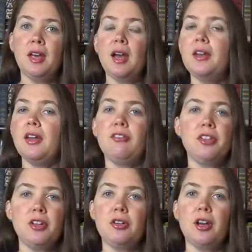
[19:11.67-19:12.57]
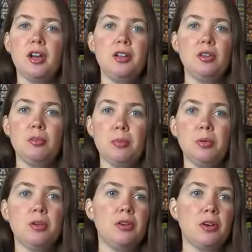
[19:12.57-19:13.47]
enough that you're not,
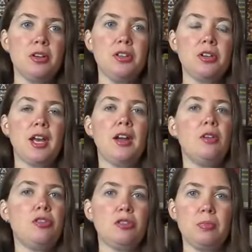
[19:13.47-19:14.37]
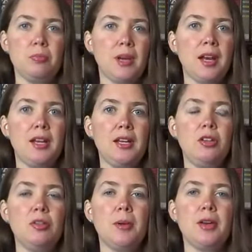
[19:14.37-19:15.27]
bored on your couch or hiding in
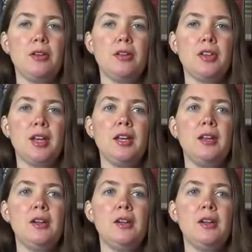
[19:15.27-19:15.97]
your bed all day,